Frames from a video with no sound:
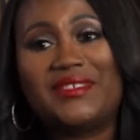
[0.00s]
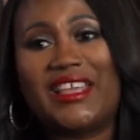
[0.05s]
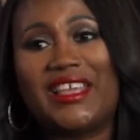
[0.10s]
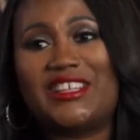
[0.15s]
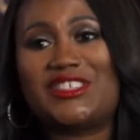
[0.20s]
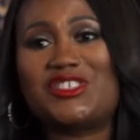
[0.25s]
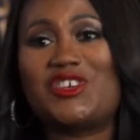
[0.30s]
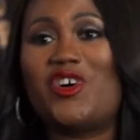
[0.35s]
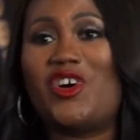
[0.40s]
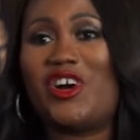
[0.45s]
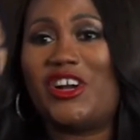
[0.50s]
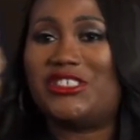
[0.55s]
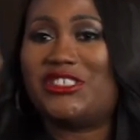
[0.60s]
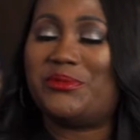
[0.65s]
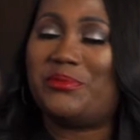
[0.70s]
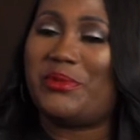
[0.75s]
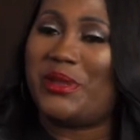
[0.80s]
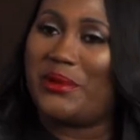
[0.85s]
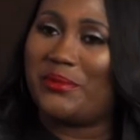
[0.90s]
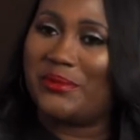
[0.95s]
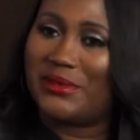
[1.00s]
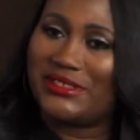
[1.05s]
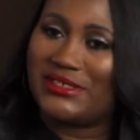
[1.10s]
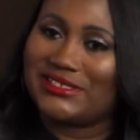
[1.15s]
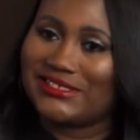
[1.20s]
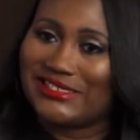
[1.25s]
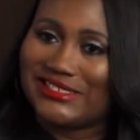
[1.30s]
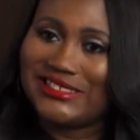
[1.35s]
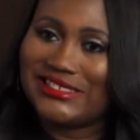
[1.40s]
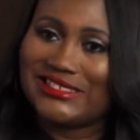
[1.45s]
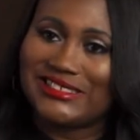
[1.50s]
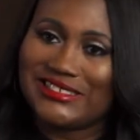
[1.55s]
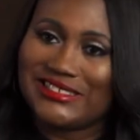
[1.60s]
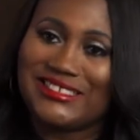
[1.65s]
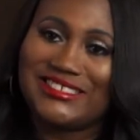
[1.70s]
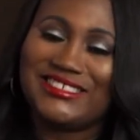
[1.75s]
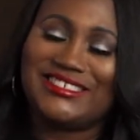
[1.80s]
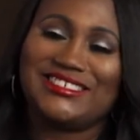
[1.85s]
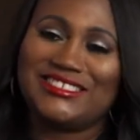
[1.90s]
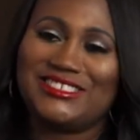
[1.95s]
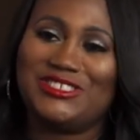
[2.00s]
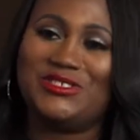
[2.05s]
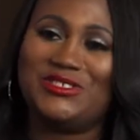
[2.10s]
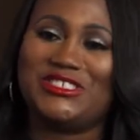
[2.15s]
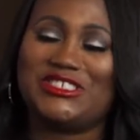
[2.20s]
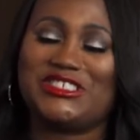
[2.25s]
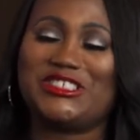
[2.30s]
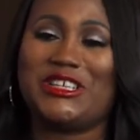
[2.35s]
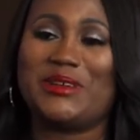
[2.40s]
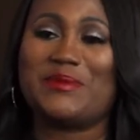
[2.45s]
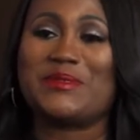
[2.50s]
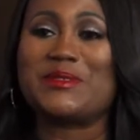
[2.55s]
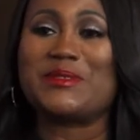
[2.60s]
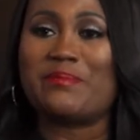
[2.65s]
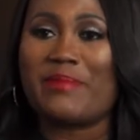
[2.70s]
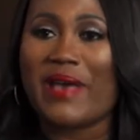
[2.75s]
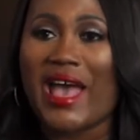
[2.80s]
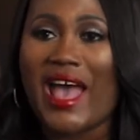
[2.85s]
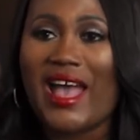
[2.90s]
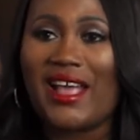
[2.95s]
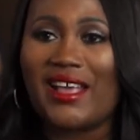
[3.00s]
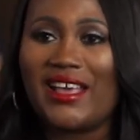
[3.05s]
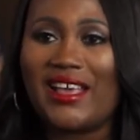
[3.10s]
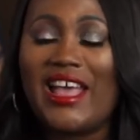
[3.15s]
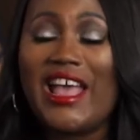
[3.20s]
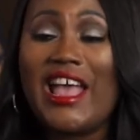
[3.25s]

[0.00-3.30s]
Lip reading: it's hard to be able to do the steps back.